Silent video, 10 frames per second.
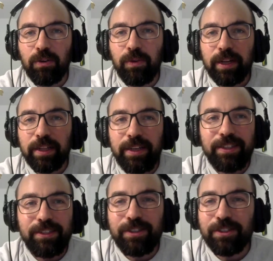real
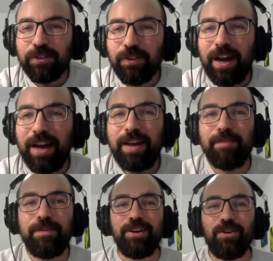quickly to
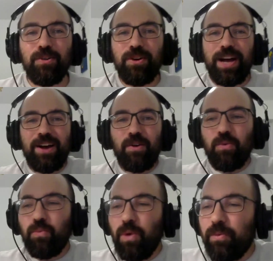describe
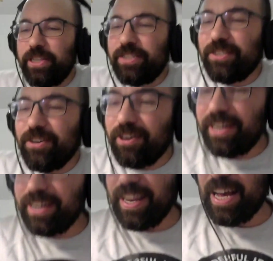what we
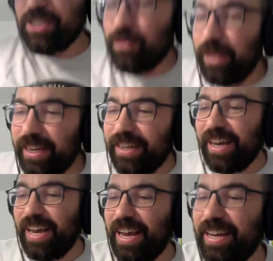started last
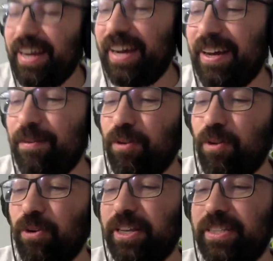week and
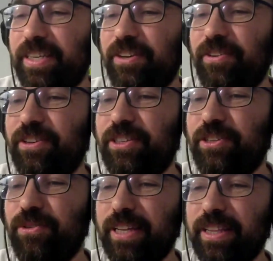what we'll continue
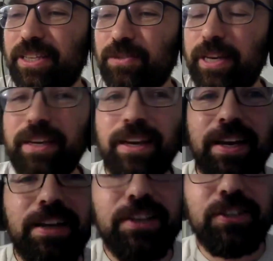doing this week.
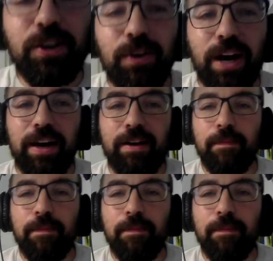So